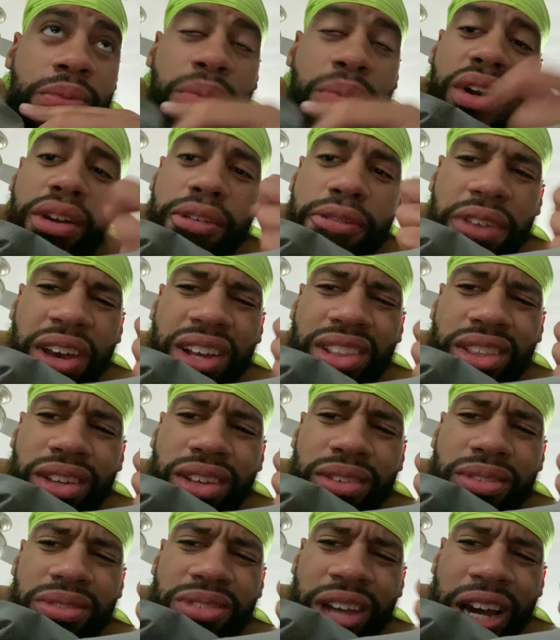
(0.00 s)
but effective.
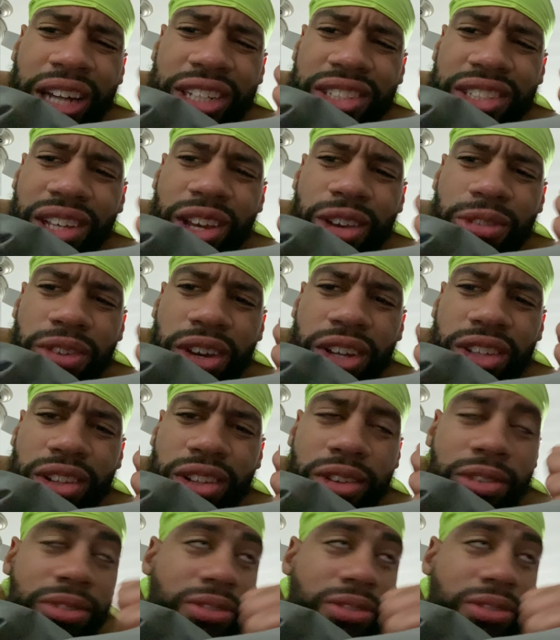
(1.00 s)
Gotta stay effective.